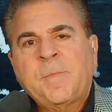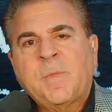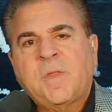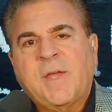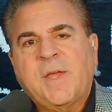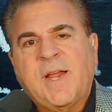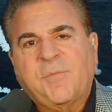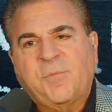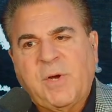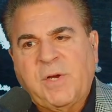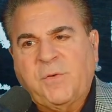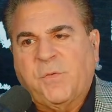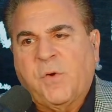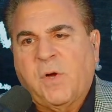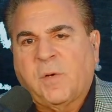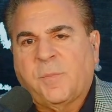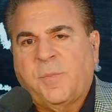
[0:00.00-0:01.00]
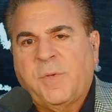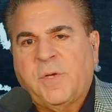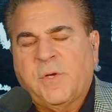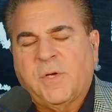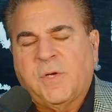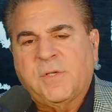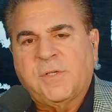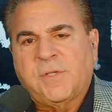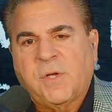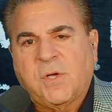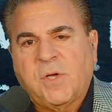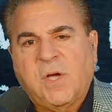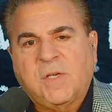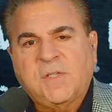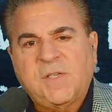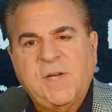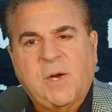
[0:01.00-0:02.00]
that have brain fog because the
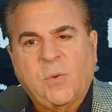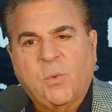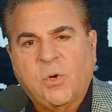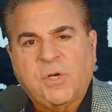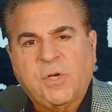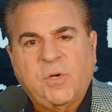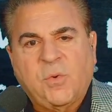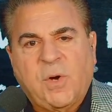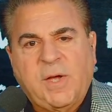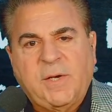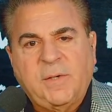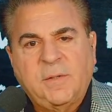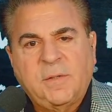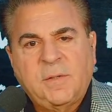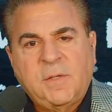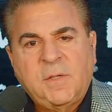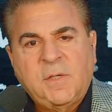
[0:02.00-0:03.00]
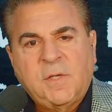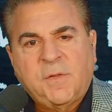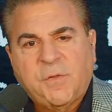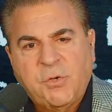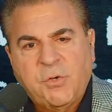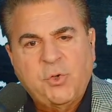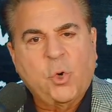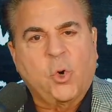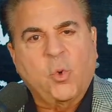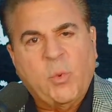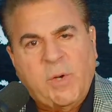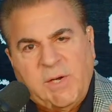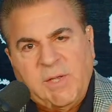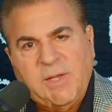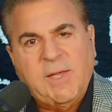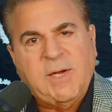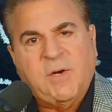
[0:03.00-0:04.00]
gut's not working right. The
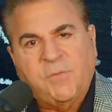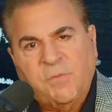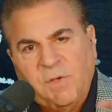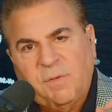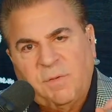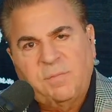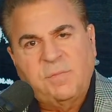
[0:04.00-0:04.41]
doorway to get every